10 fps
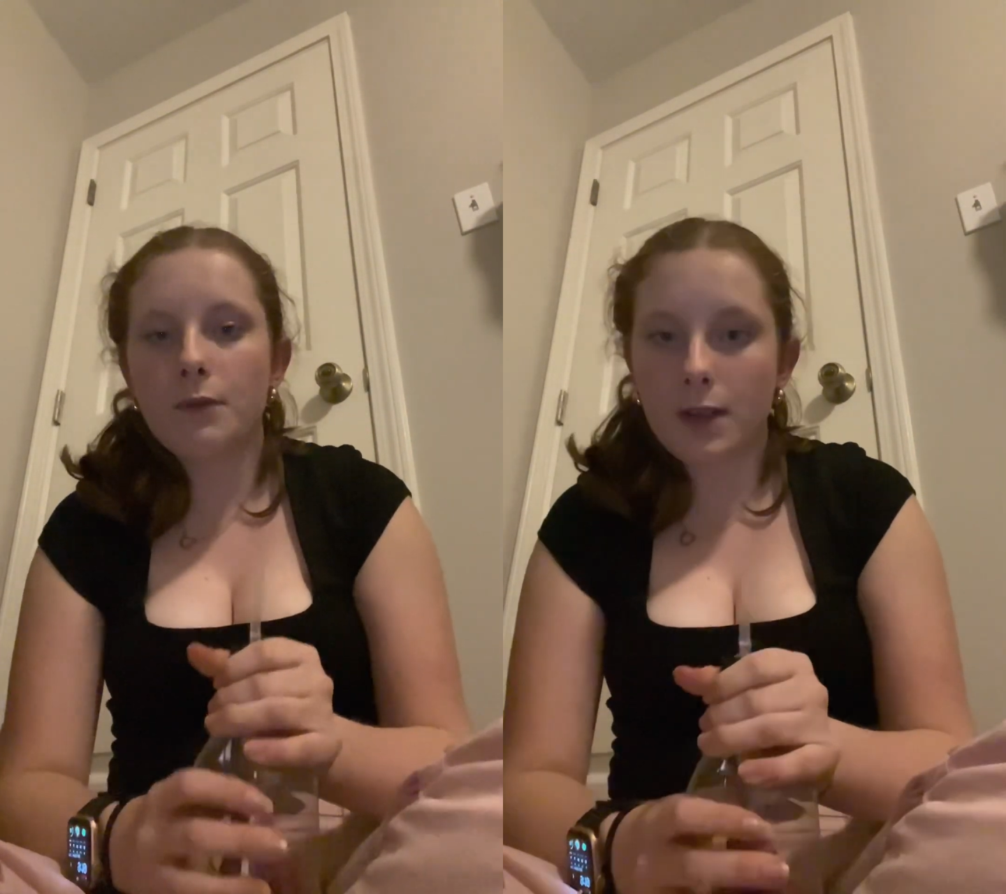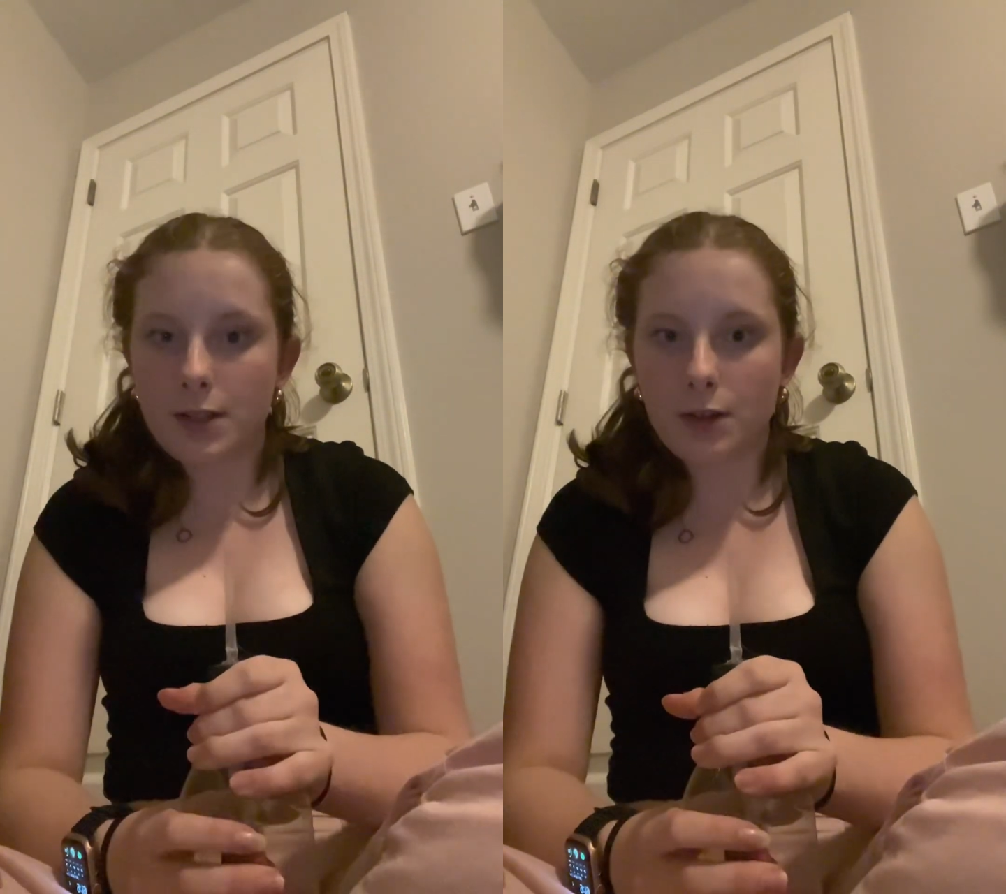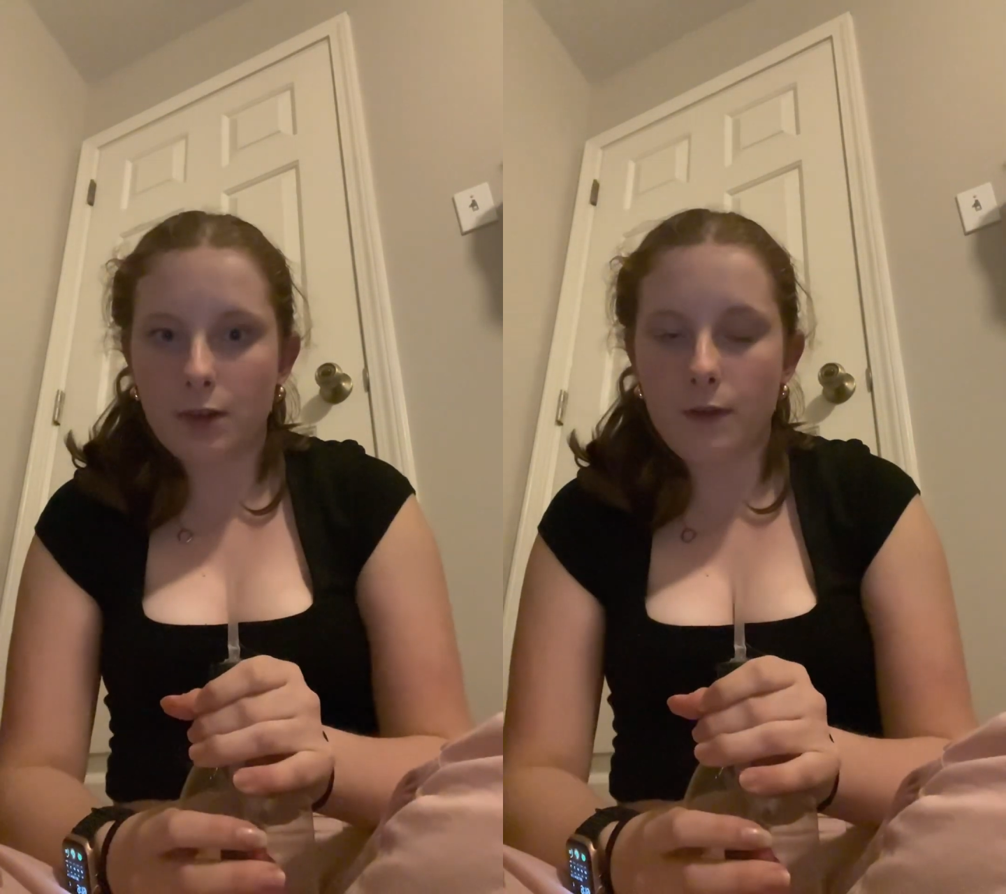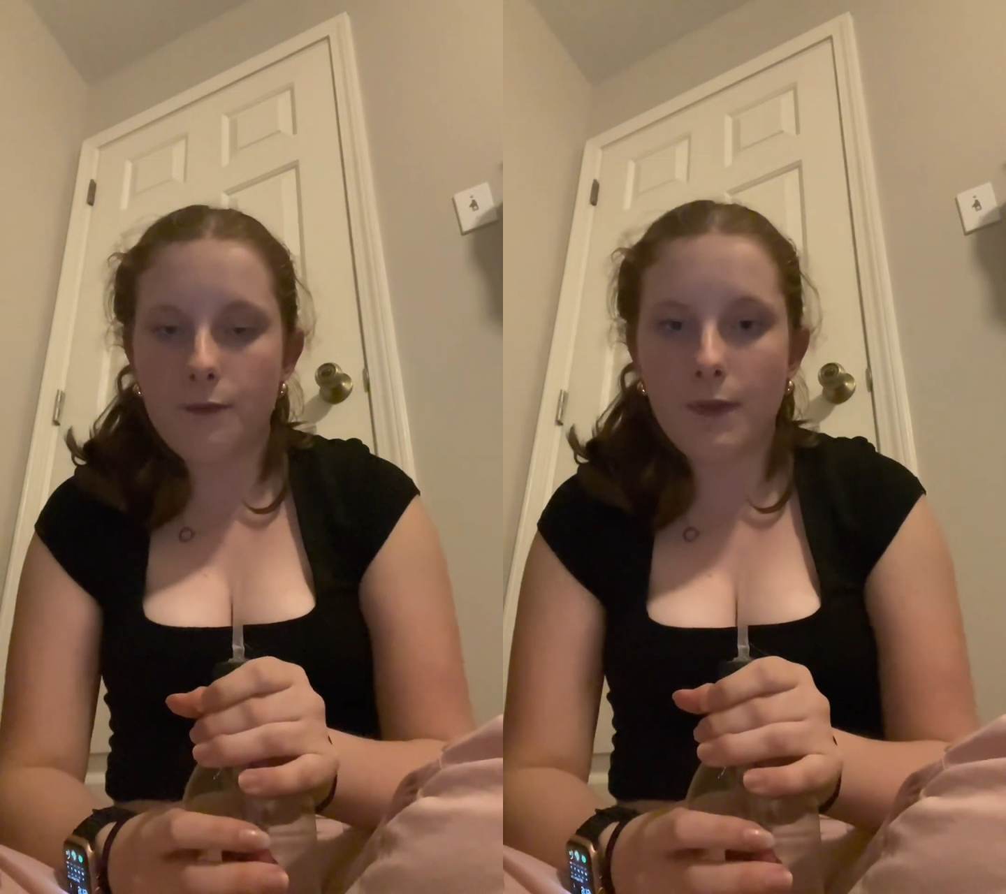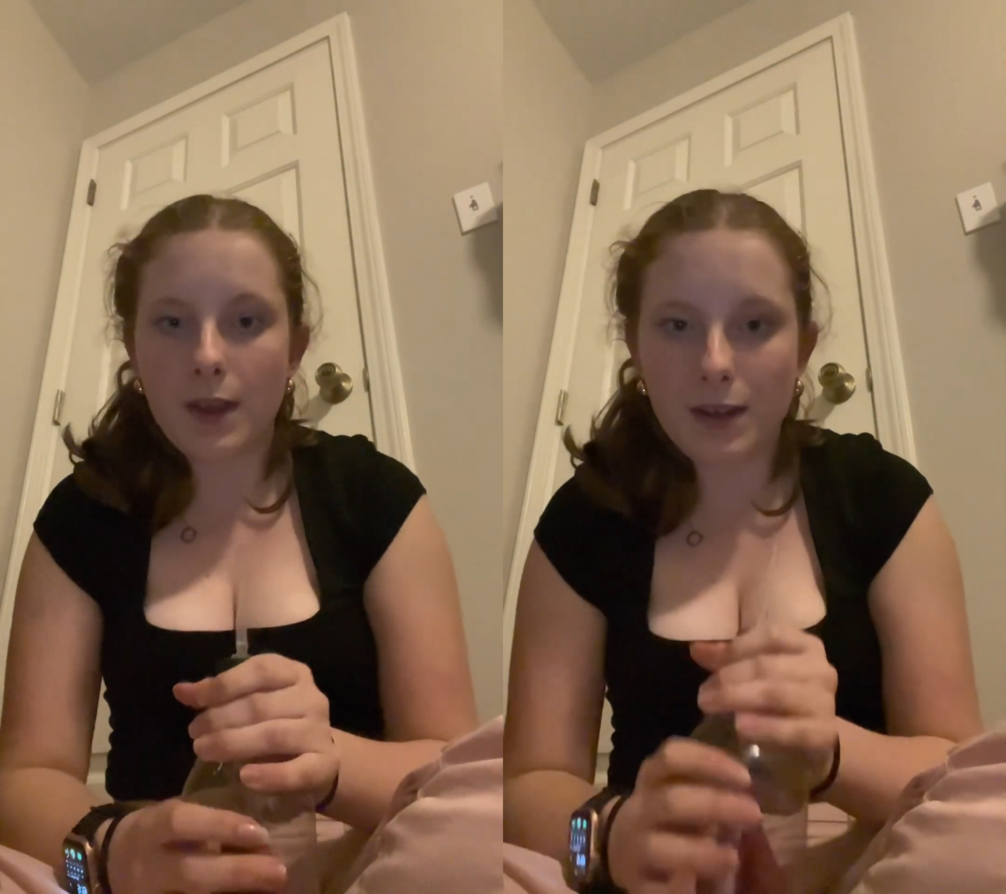
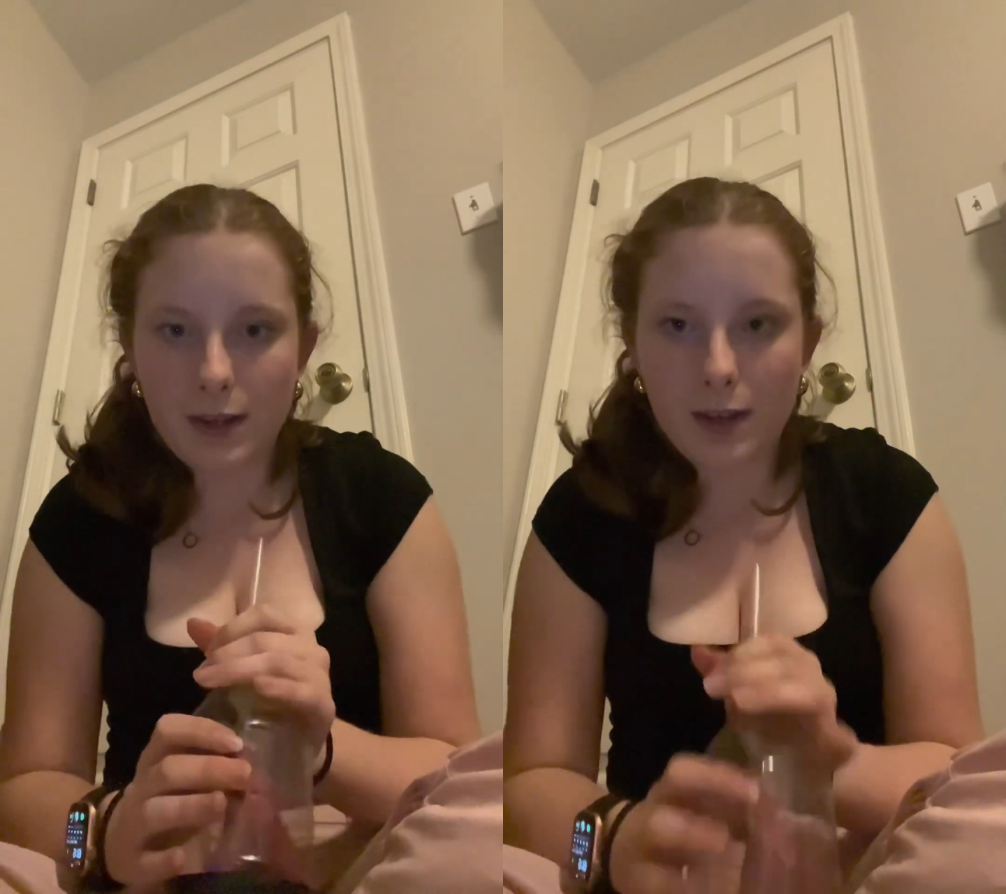ventilation